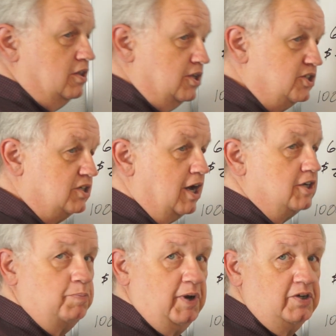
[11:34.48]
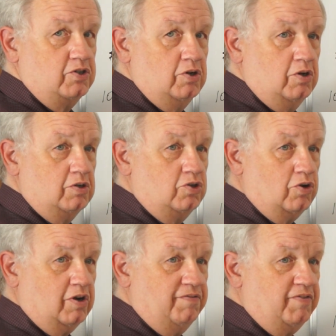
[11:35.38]
The stock split
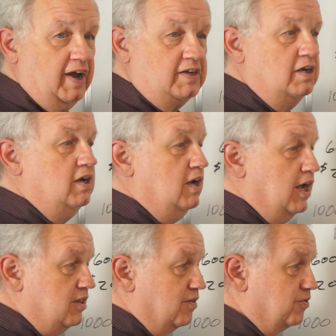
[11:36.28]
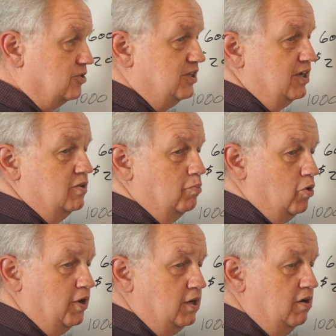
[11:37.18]
took effect, and the first thing in the
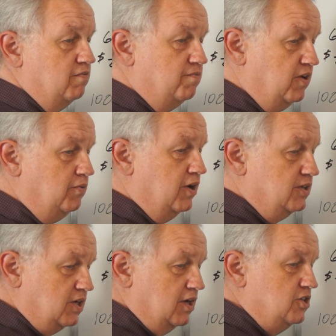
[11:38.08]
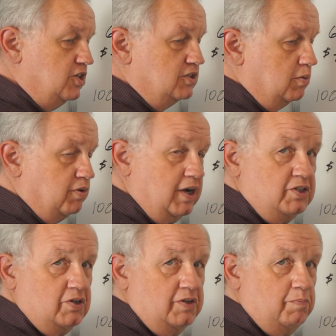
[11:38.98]
morning, FINRA is going to adjust the
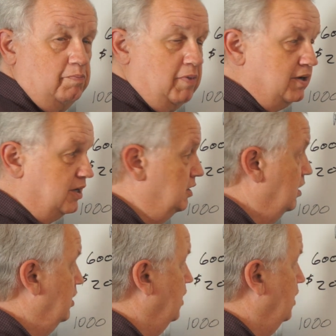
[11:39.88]
price on the market,